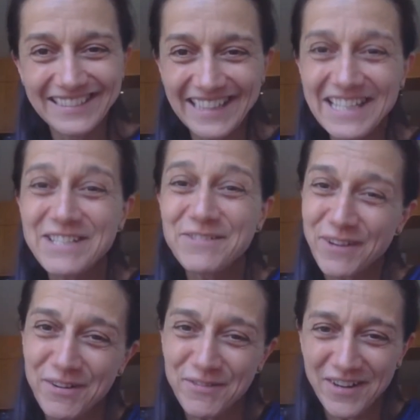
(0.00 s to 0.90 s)
He's
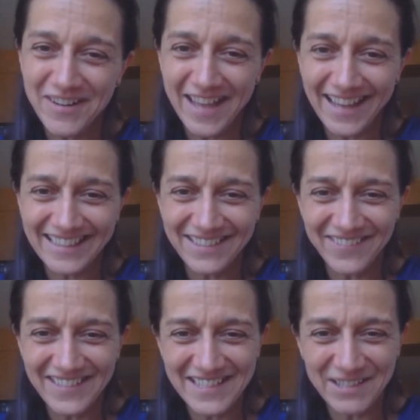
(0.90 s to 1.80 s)
very, very
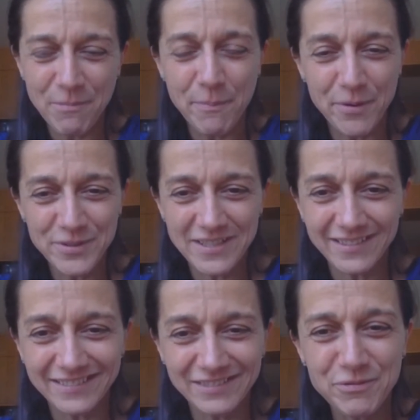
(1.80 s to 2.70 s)
active as a composer.